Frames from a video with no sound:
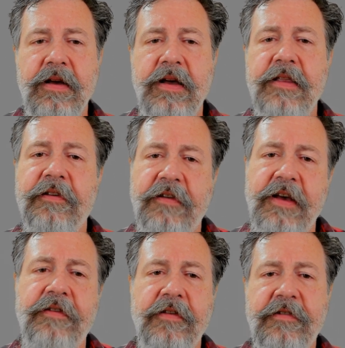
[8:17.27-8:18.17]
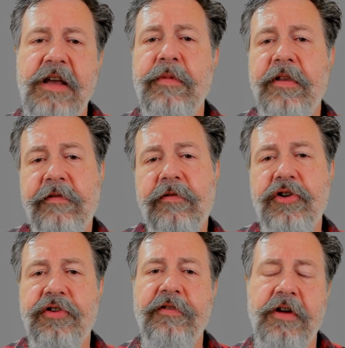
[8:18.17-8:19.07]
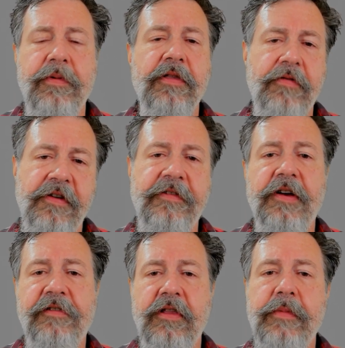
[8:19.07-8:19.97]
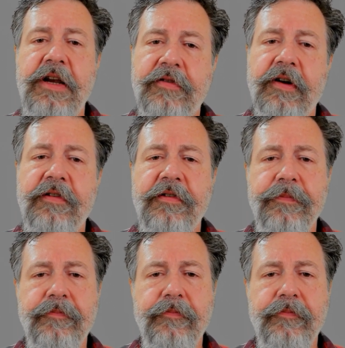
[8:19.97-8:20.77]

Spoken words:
In this case, the statement therefore shows up in 3 cells of the matrix.